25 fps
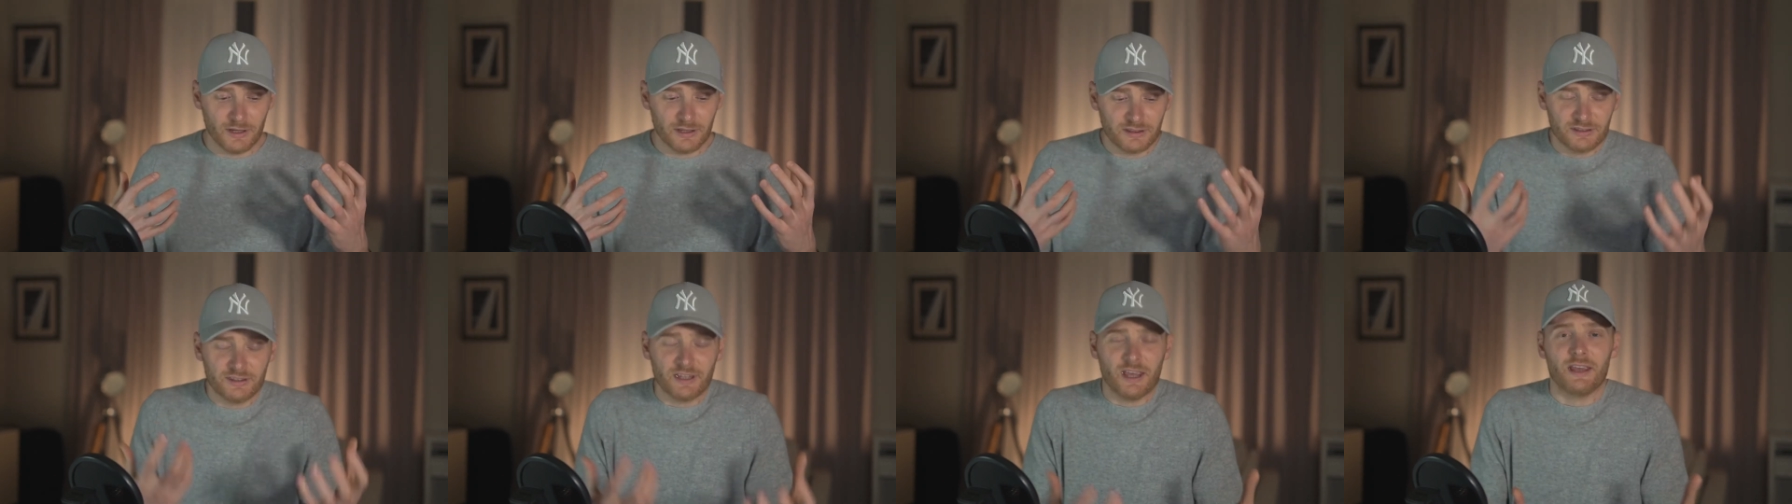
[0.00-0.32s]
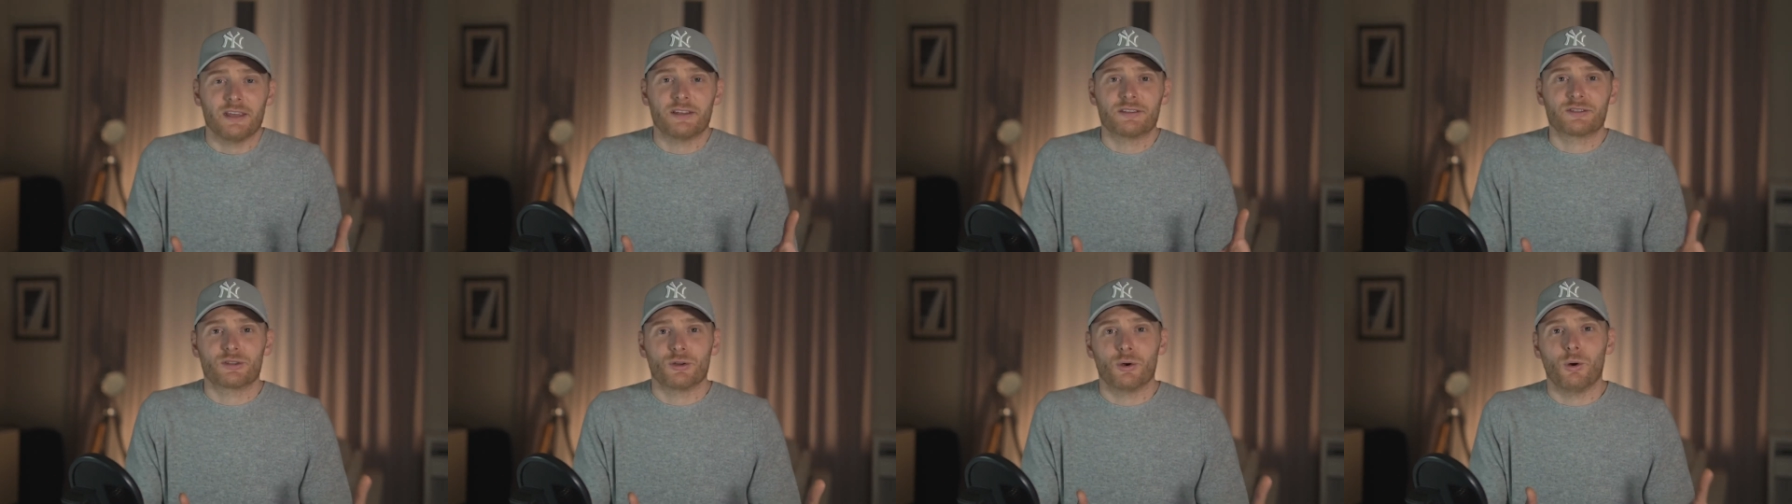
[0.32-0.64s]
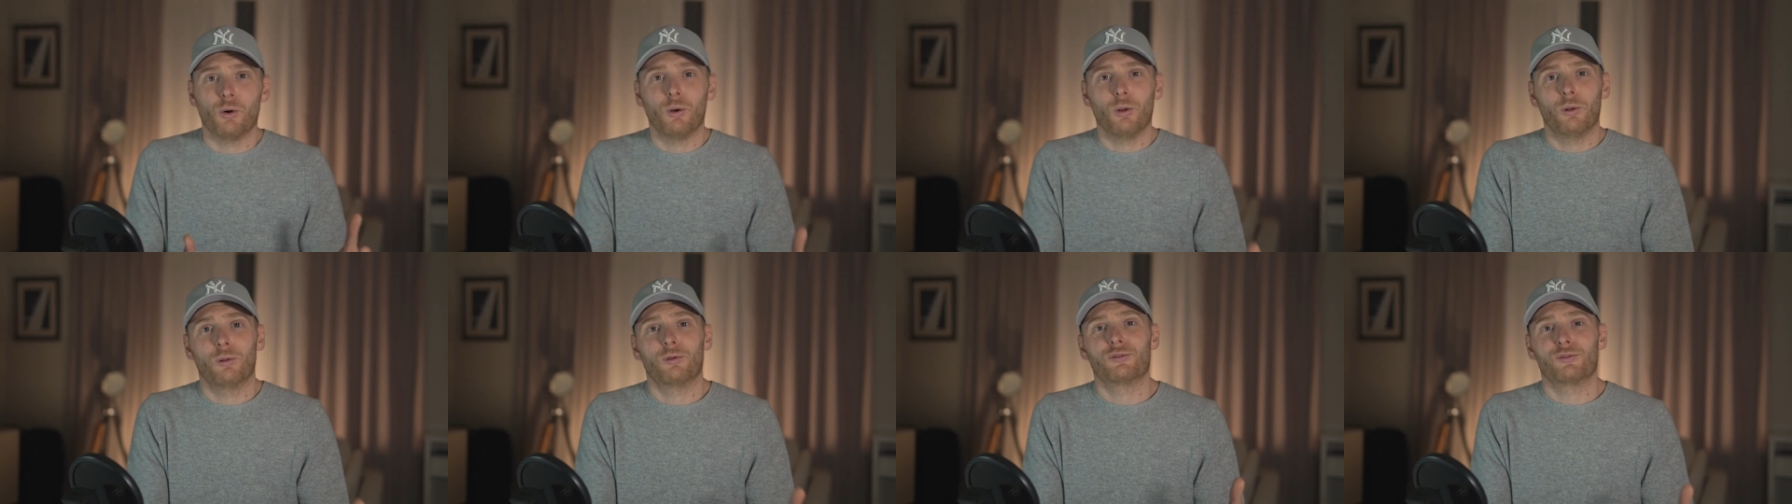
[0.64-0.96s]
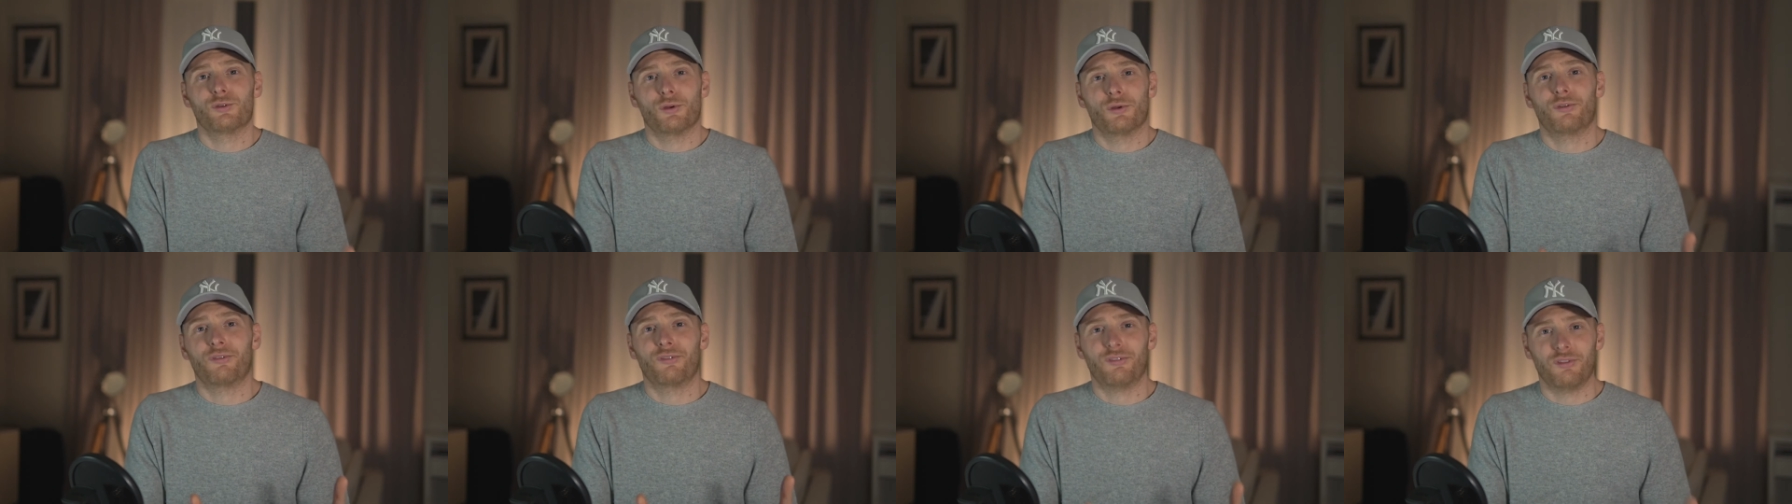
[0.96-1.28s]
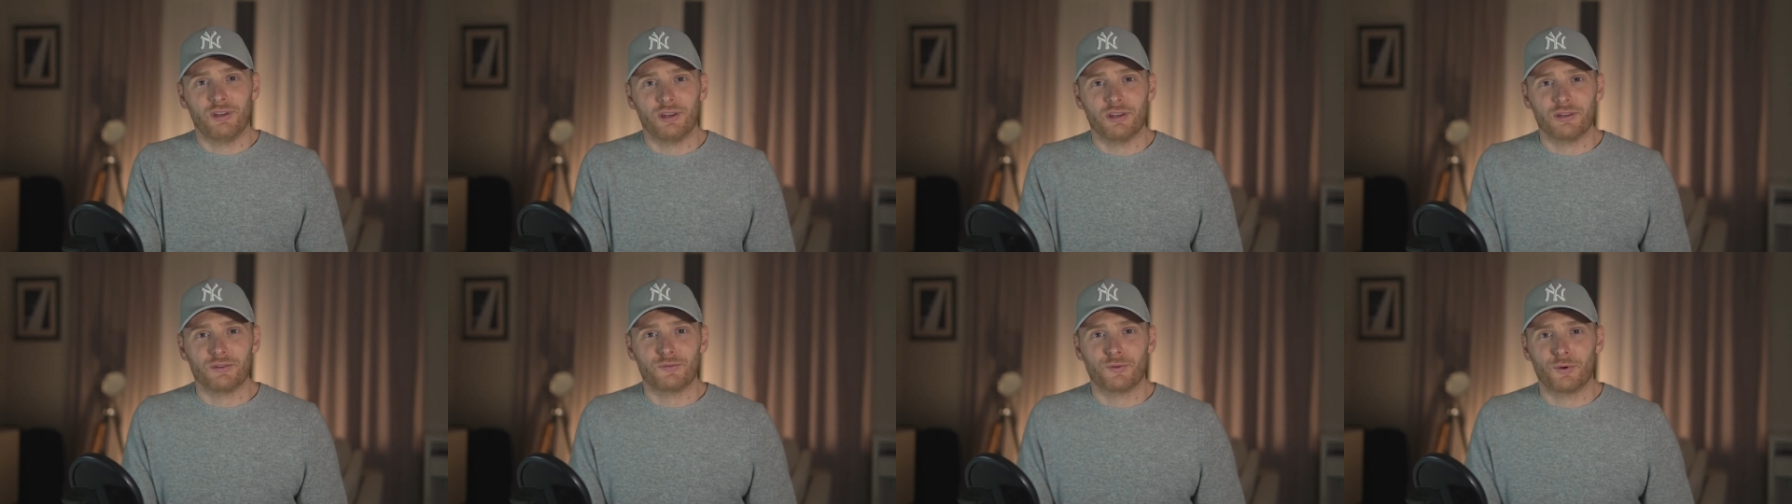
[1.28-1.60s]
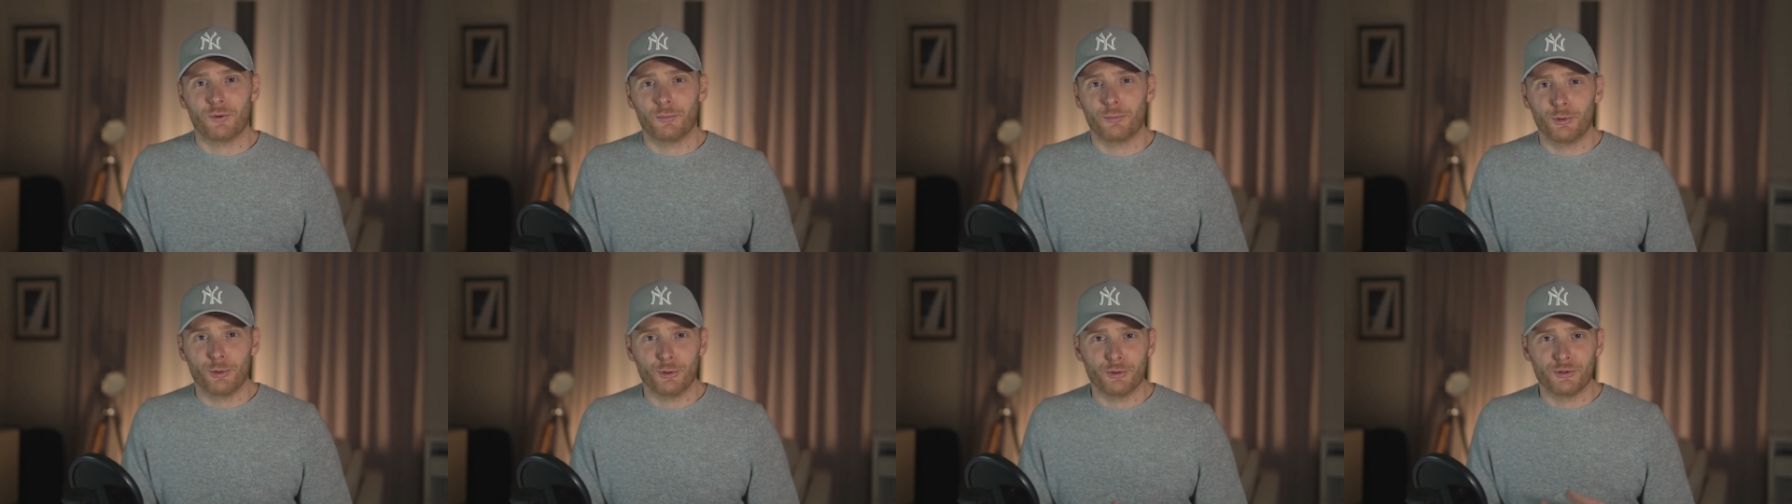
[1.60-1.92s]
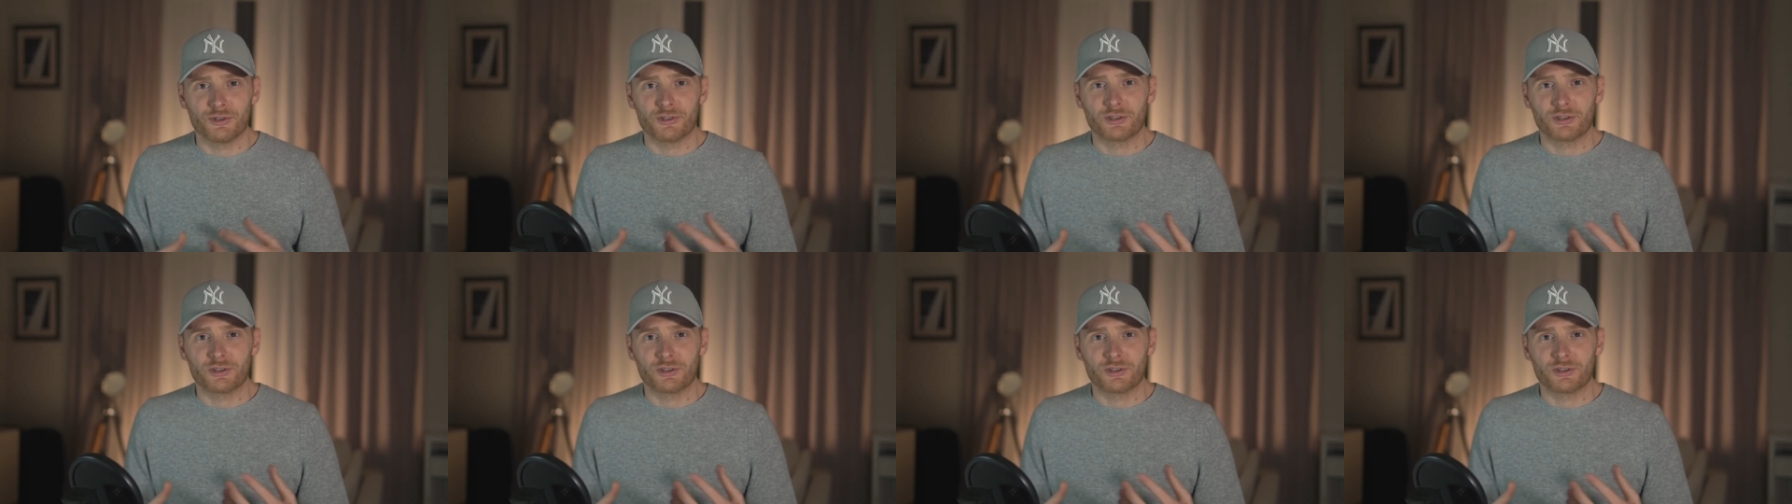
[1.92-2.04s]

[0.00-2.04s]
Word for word: It takes all those things from your